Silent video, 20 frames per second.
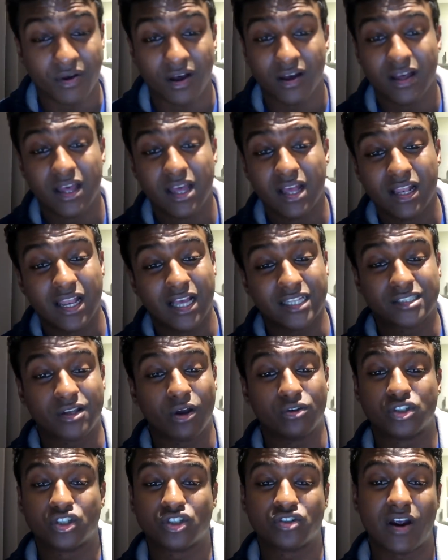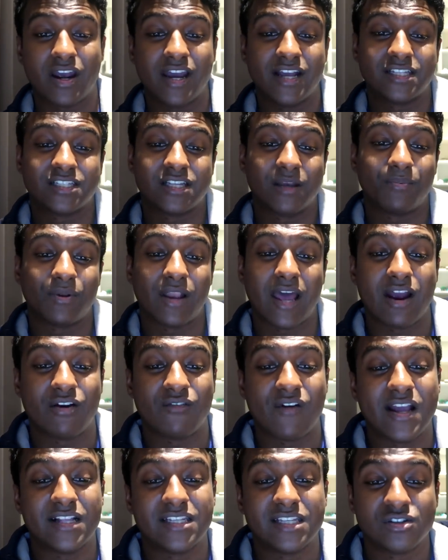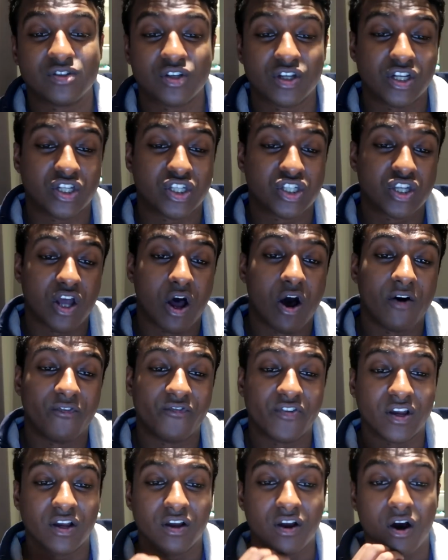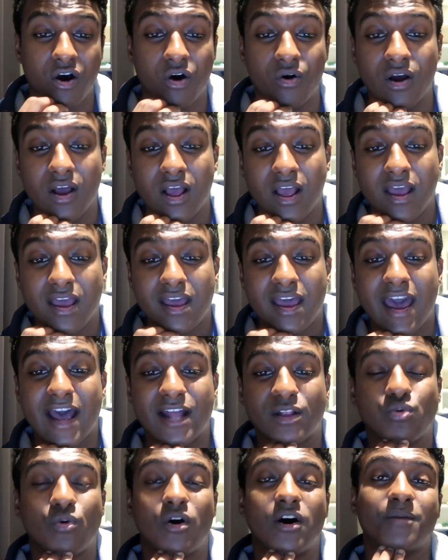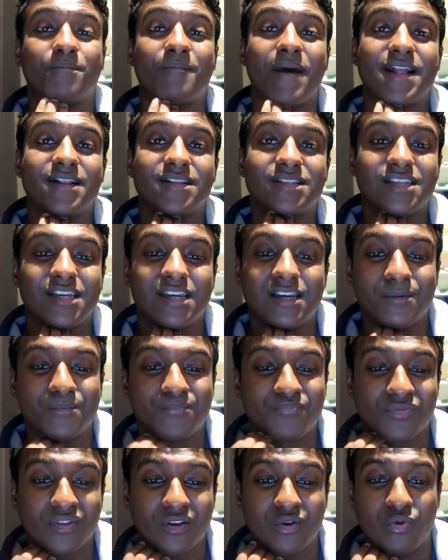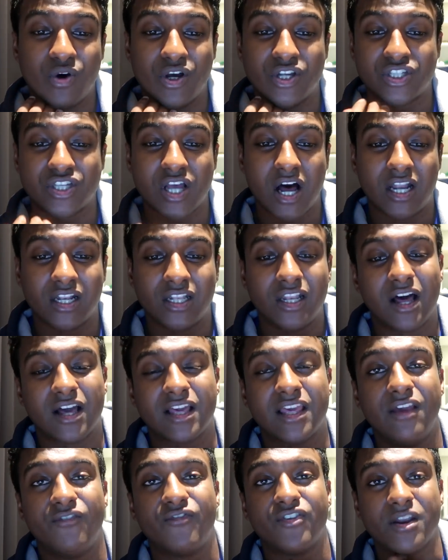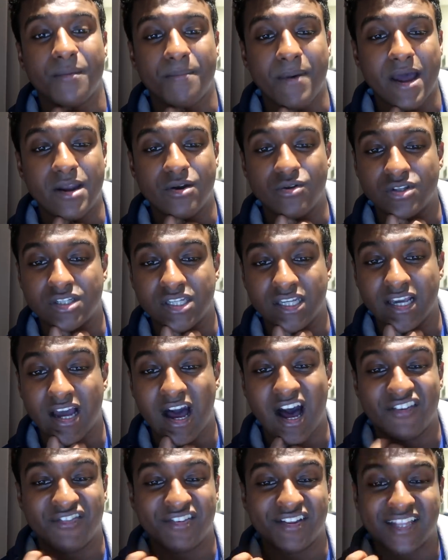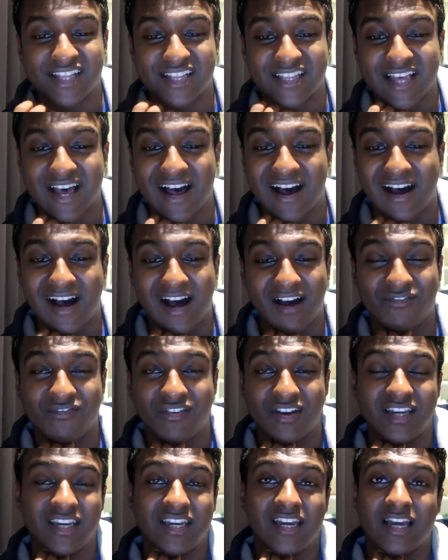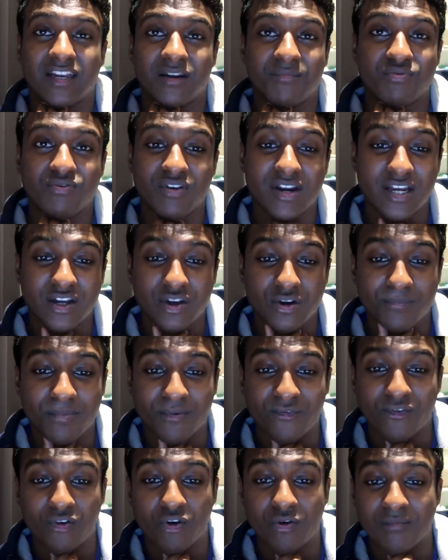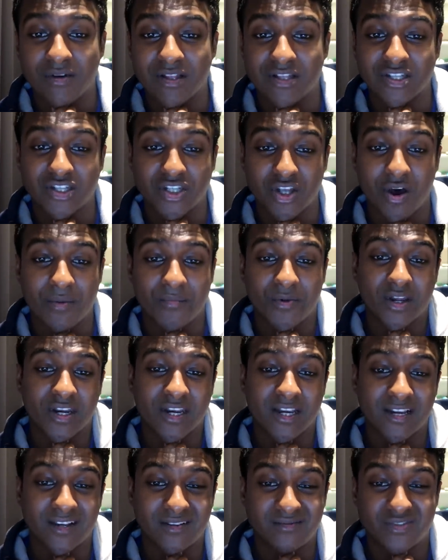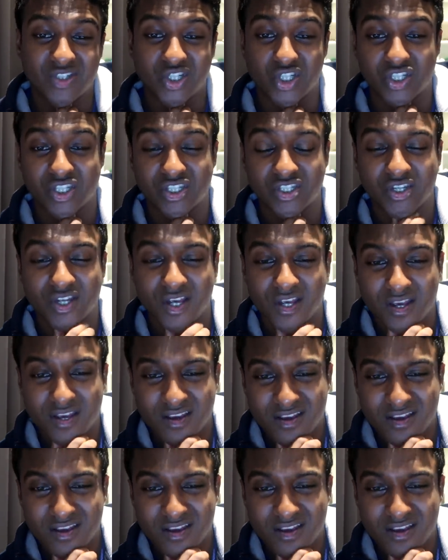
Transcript: But let's go straight into the player ratings. We're going to start off in goal. Edouard Mendy was unlucky for the penalty. Other than that, I think he had a pretty good performance, so I'm going to just...